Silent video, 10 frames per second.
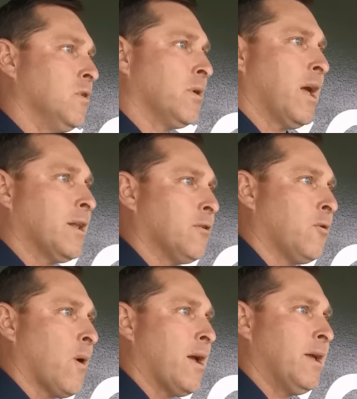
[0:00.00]
You got
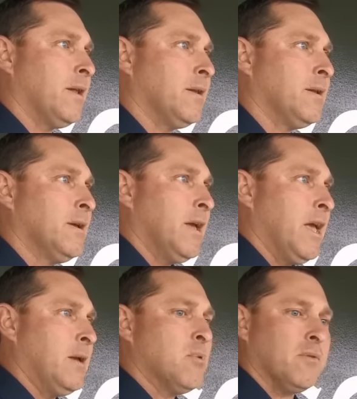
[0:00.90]
Gray and
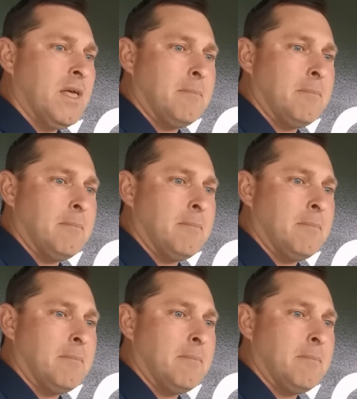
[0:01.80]
Ebert.